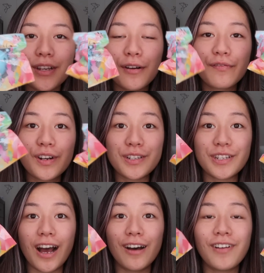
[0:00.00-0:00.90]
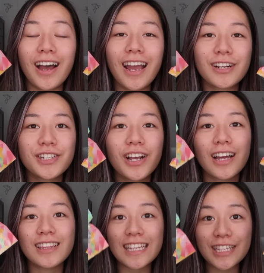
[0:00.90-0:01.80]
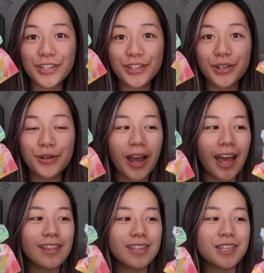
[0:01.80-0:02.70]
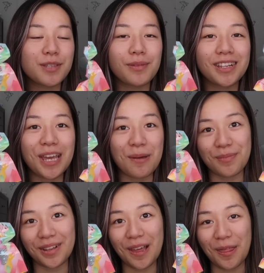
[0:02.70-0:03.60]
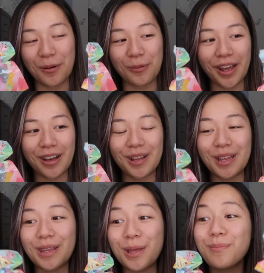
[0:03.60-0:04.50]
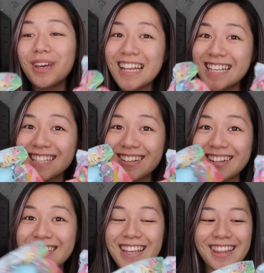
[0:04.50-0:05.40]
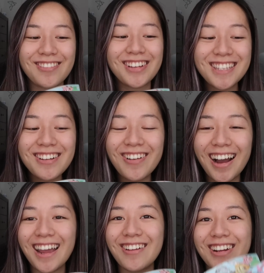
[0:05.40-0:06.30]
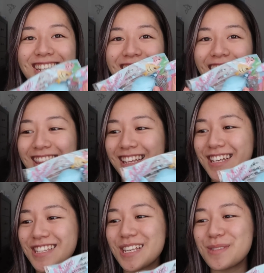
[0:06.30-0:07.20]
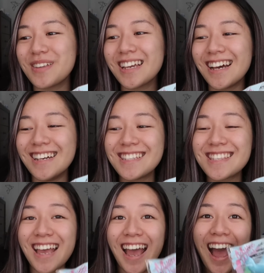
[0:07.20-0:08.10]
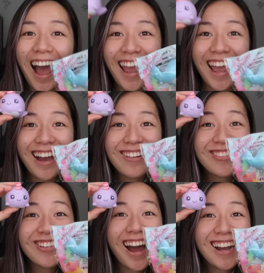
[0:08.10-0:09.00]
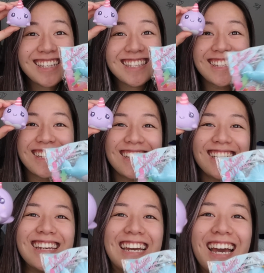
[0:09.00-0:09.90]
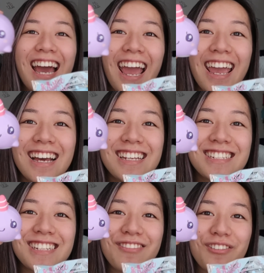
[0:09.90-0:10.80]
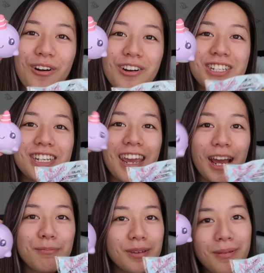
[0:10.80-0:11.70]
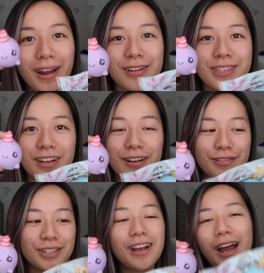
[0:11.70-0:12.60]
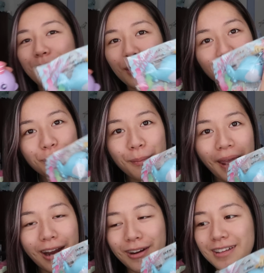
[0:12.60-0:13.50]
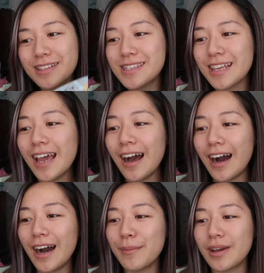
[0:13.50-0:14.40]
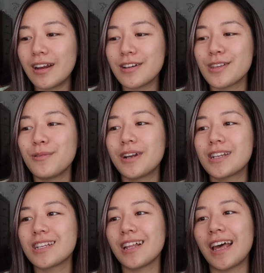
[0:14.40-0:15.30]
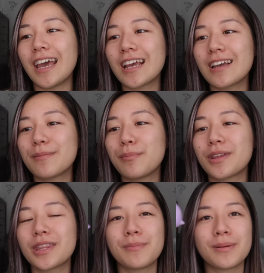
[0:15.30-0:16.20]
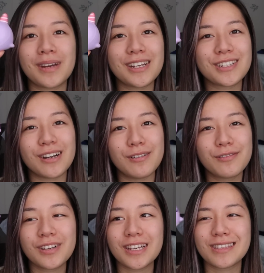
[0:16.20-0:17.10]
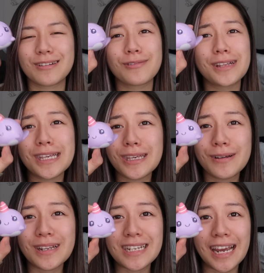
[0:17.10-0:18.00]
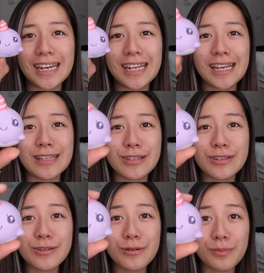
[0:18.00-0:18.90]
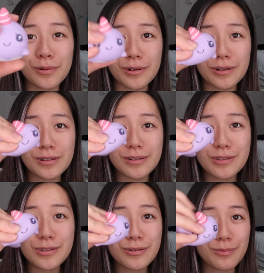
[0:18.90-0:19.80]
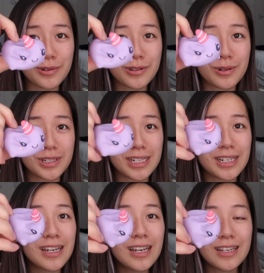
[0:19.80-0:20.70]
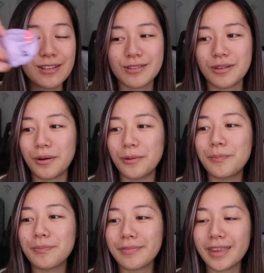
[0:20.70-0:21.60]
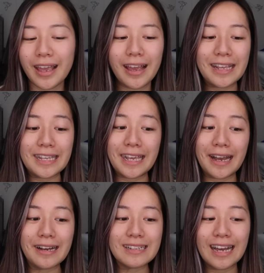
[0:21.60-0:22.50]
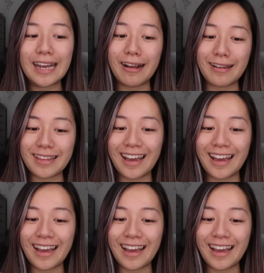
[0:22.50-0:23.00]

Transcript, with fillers: So first off, I actually got these two and this is Millie and Billy the Whale in the mini series and the reason why I wanted to get these is because I have Roxy. And of course she can't be by herself. She gotta be with her parents. Um, and I also wanted to like put them on my shelf because they're really cute and tiny and super, super squishy. So yeah, I got